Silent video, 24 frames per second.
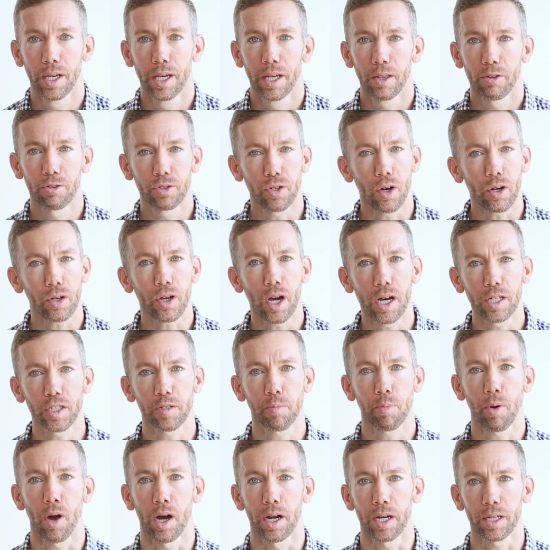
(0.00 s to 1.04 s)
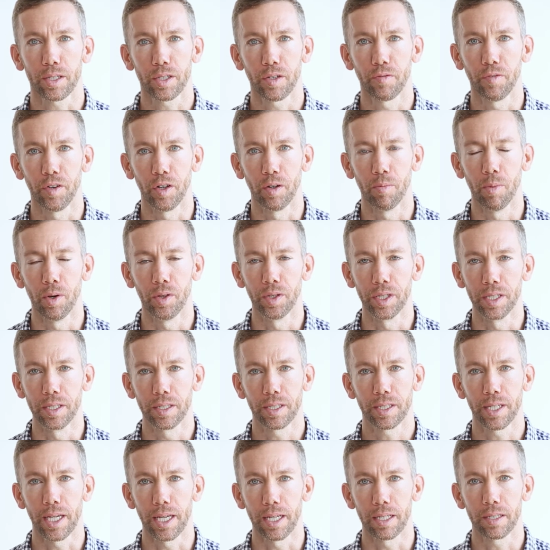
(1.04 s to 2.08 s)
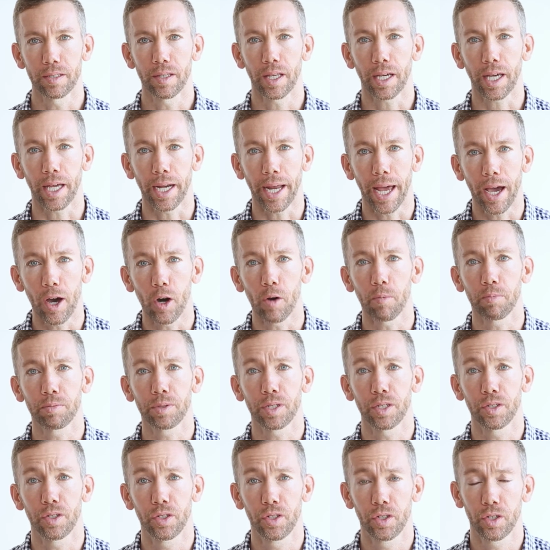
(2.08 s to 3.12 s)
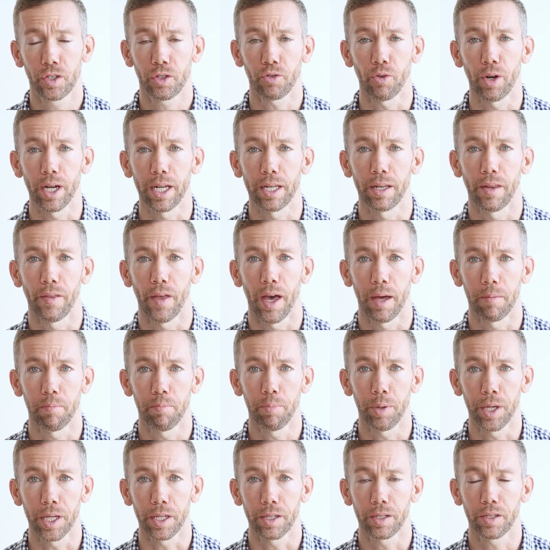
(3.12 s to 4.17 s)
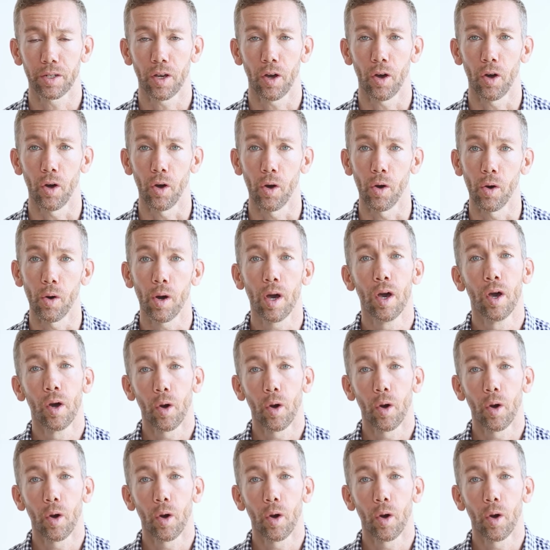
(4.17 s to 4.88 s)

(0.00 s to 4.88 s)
there's all kinds of products available these days that can help to straighten that big toe